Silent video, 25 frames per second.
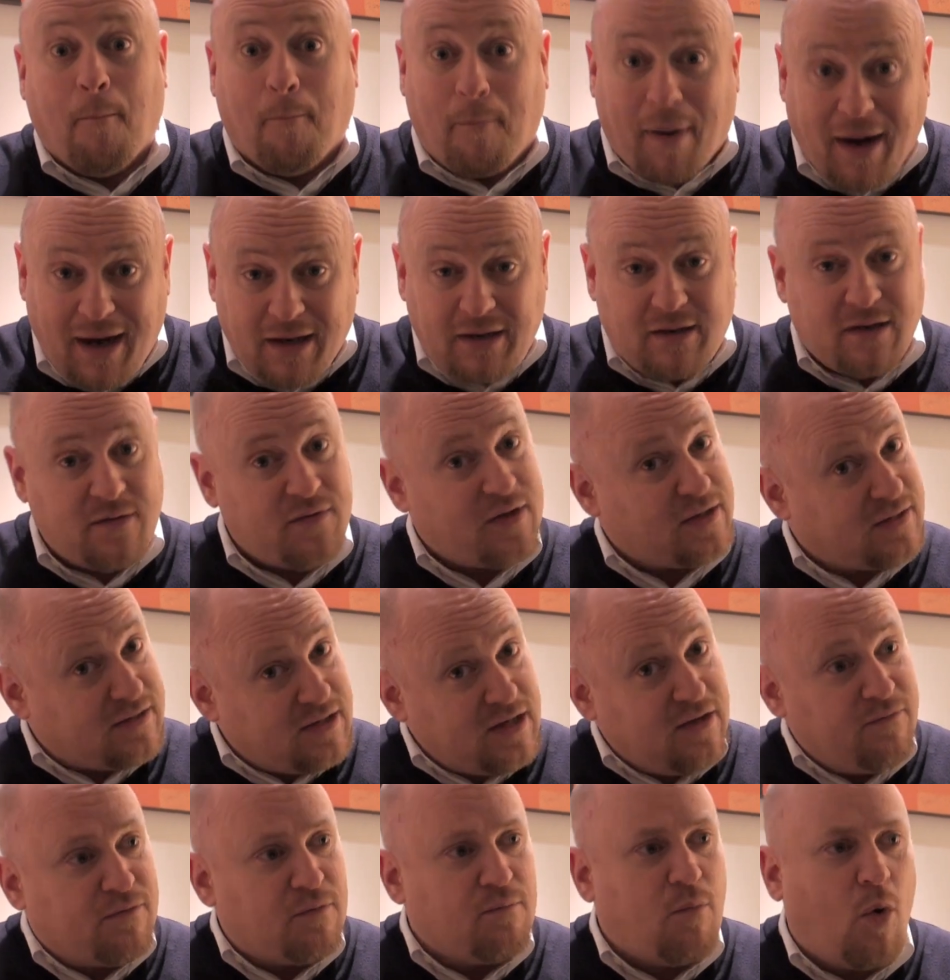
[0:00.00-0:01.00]
But, and
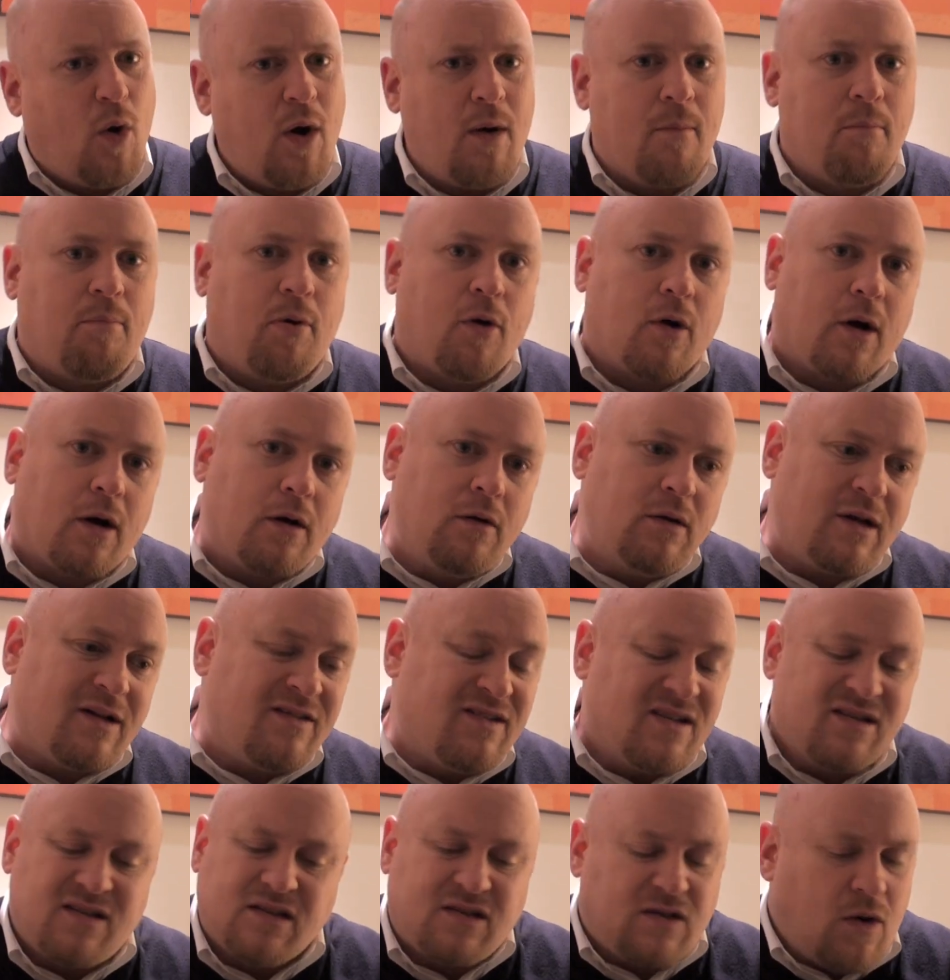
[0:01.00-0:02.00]
that's even more important,
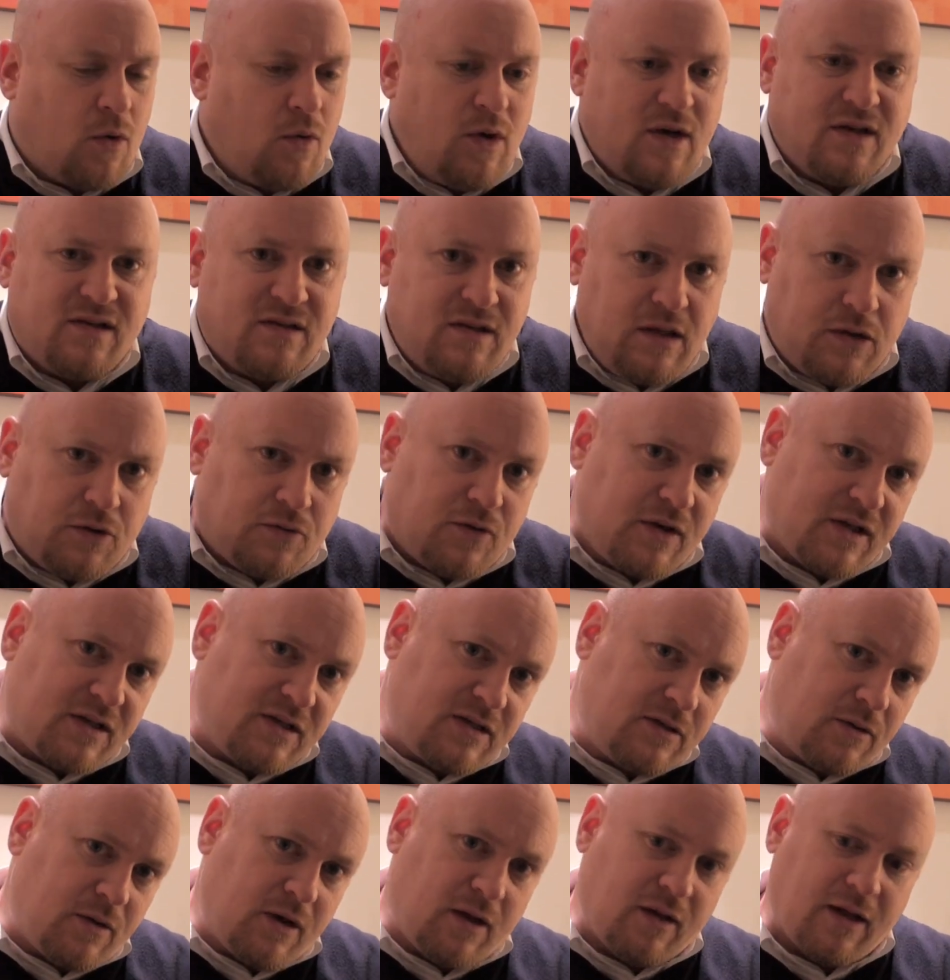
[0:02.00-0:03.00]
and this is only
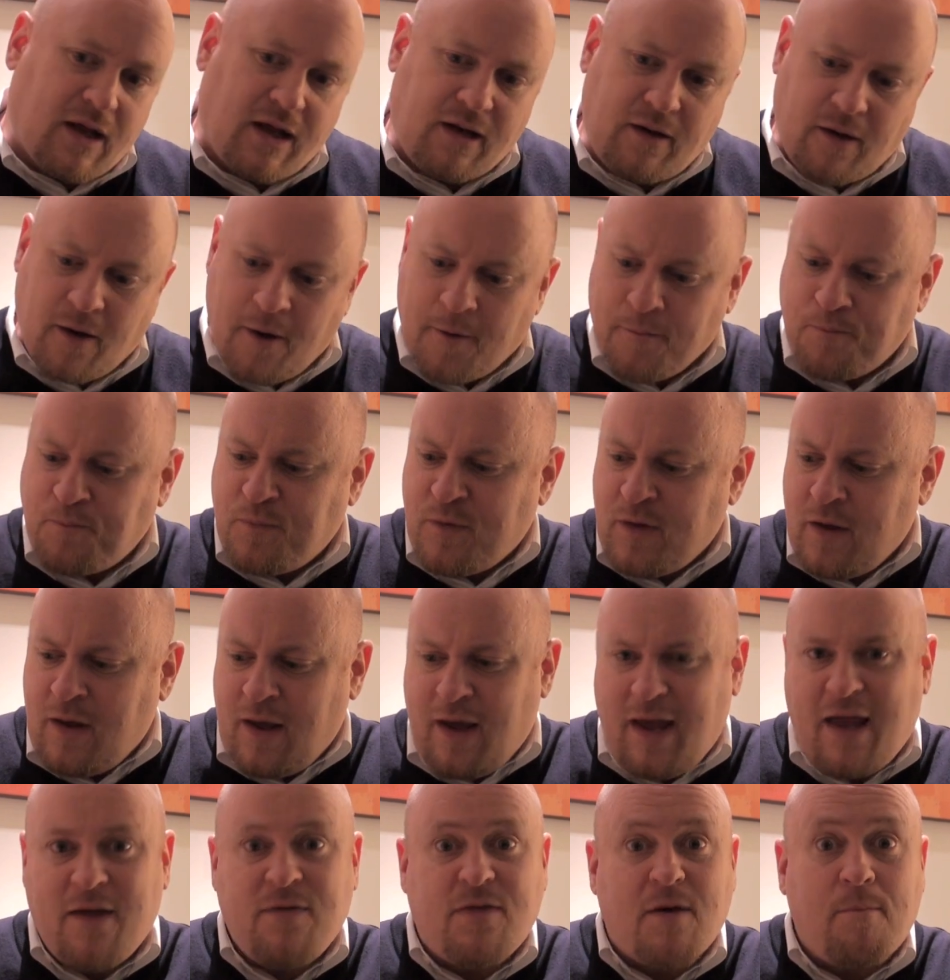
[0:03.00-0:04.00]
Citrix doing that,
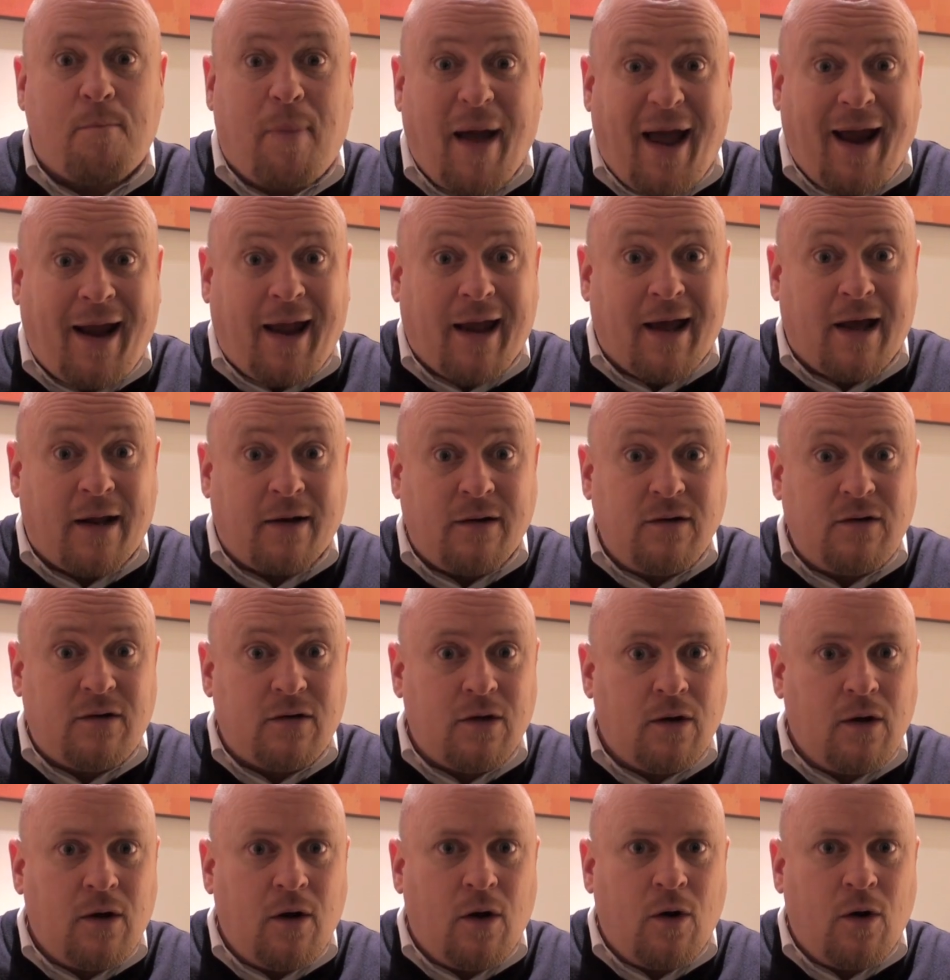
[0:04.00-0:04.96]
in the back end,